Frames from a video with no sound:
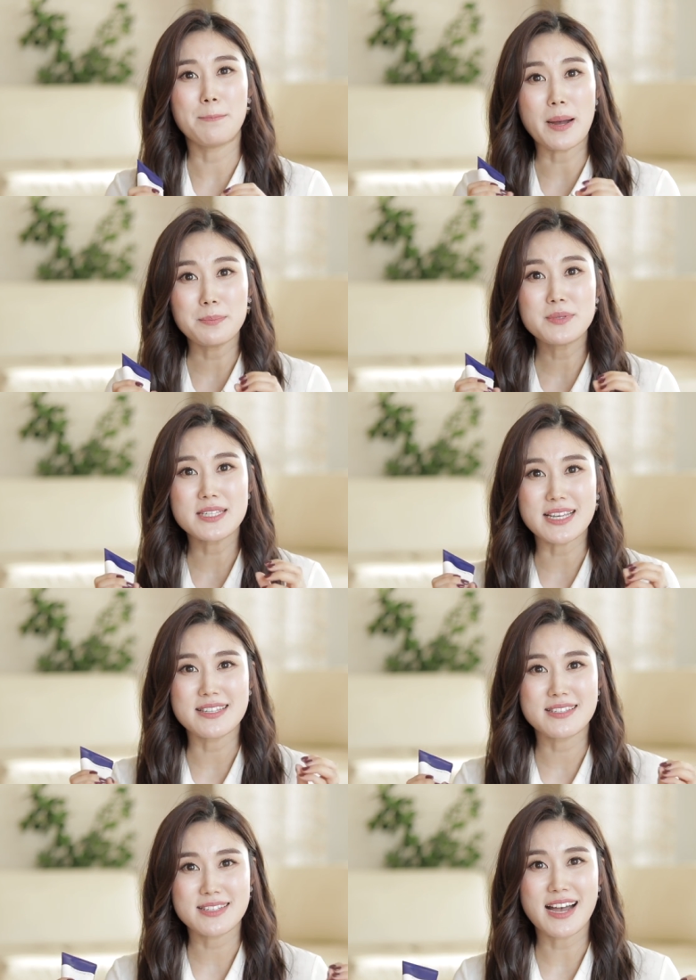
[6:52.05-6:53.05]
bumps
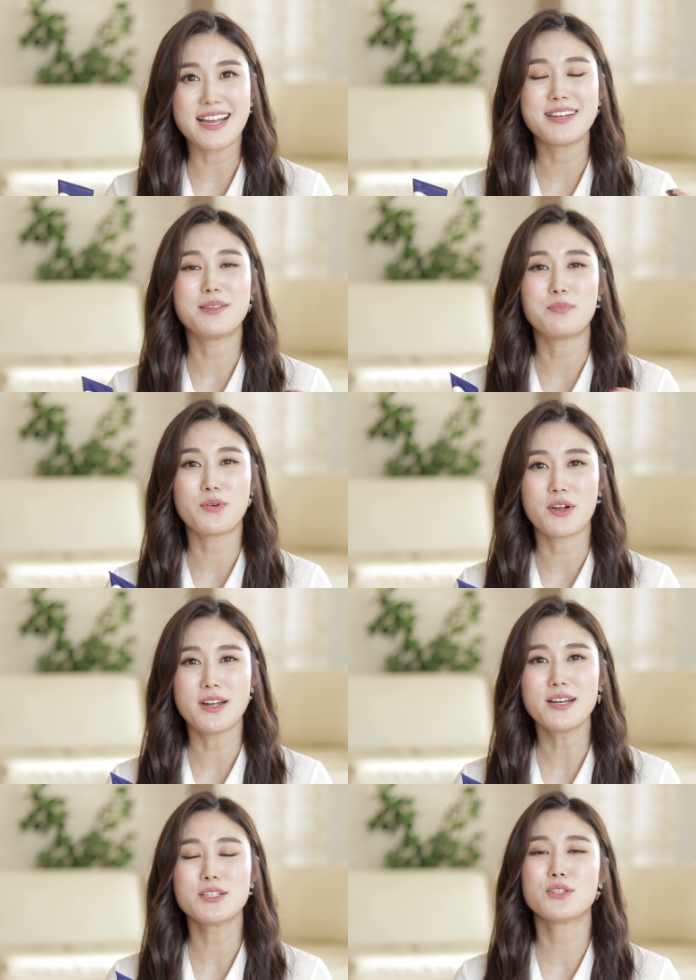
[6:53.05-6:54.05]
inside the product.